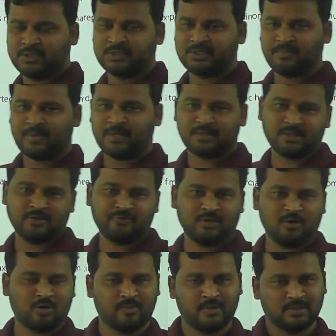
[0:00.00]
is a part of
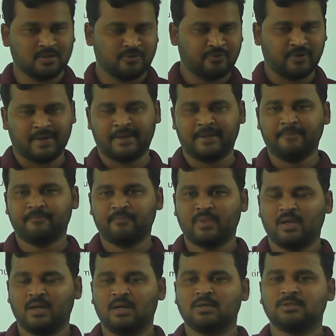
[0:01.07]
government of India,
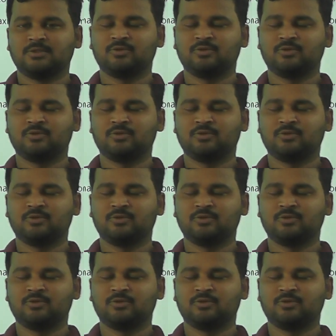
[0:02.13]
so